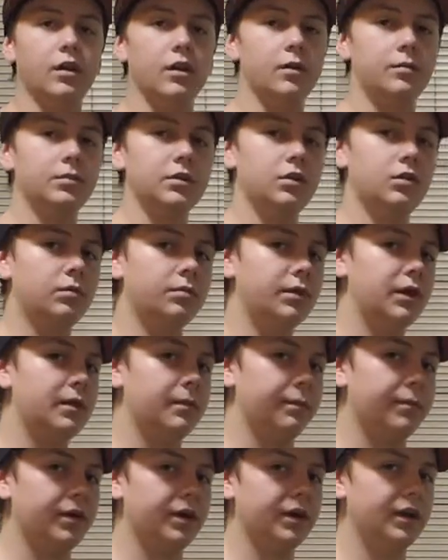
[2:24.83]
a little
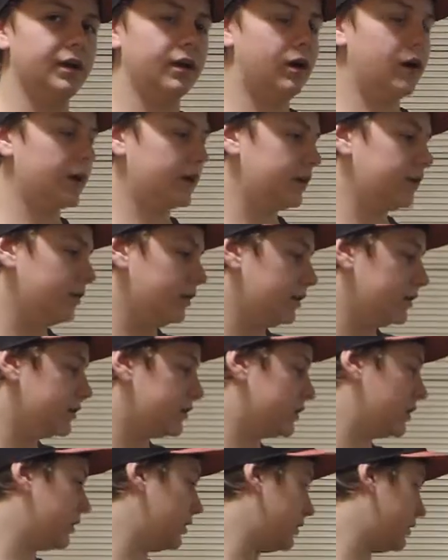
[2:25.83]
bit, but Oculus,